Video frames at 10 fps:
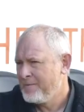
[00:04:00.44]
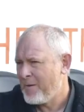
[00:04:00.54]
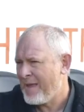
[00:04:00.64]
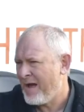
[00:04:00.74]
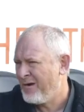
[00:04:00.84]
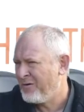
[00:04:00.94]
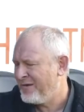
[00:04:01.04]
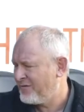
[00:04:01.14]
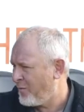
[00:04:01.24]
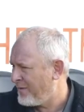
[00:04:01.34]
and that hunger and
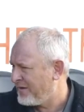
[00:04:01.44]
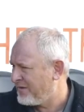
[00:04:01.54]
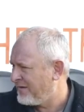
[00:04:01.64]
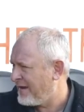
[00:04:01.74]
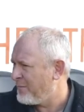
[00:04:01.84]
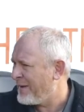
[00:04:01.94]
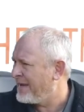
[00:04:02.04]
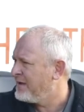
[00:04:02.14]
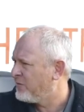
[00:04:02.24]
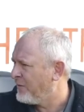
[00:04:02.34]
determination to get
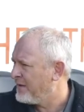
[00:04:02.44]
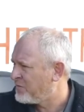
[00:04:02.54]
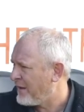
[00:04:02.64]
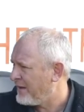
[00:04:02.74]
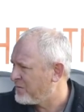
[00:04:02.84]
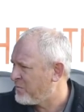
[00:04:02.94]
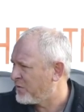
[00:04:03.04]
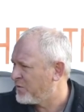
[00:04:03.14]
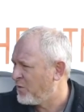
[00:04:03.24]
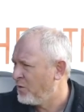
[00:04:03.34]
back into it as quickly as
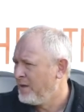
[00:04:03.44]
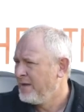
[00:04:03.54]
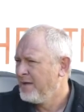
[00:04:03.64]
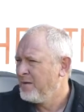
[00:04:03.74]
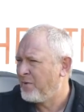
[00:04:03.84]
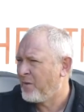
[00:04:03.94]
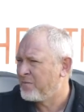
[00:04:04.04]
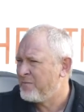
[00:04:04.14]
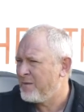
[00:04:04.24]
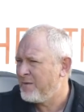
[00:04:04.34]
possible, but I
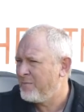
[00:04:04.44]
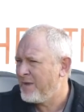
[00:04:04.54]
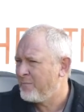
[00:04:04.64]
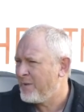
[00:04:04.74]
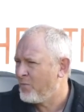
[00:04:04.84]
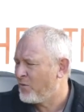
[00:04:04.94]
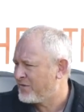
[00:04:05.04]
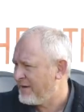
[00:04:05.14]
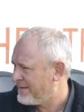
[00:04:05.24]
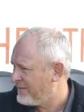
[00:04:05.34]
was maybe being a bit more
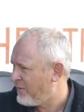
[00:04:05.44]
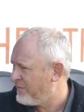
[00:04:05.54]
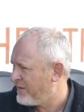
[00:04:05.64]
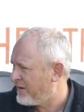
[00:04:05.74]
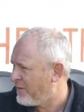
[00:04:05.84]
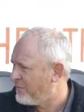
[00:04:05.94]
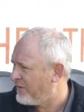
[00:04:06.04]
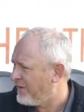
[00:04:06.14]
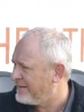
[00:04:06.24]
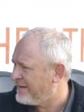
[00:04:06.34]
selective over the clubs
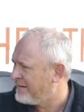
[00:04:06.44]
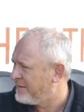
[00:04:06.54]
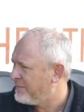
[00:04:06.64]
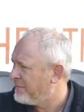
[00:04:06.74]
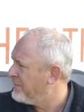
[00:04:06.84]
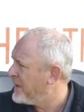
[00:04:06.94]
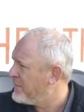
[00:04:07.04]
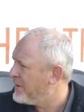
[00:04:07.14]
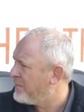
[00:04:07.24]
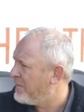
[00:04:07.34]
that I did
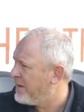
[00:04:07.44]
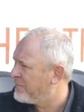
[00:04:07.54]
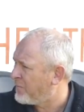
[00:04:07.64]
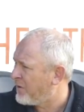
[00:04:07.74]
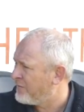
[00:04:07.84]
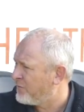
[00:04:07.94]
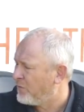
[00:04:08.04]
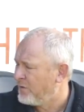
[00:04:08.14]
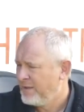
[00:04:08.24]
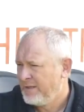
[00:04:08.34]
maybe a, apply
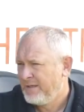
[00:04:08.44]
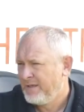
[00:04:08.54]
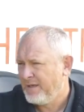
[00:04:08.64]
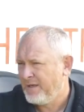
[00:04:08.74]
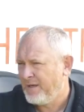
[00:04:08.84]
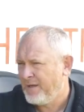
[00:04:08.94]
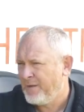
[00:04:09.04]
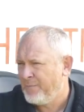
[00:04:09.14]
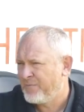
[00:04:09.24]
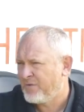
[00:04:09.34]
for,
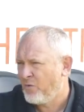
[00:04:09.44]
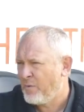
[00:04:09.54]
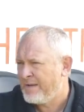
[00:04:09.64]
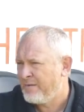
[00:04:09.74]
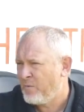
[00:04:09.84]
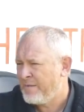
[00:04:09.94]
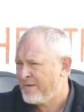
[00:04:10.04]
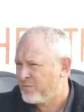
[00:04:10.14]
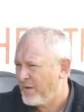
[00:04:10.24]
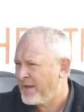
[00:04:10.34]
um, so when, when
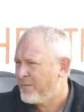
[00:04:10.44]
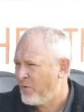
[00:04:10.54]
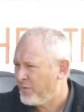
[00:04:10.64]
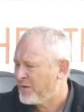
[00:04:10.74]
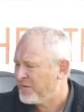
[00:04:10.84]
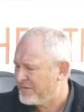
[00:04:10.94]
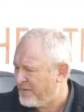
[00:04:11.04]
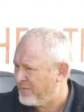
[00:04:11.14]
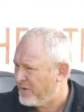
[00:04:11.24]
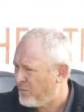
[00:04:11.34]
this one came along, this was
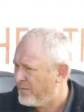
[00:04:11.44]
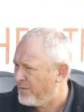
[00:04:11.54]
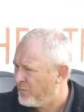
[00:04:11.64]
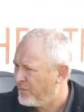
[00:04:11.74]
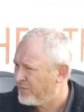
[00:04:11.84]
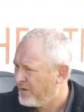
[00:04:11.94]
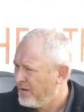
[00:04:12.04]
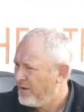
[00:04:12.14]
definitely one that was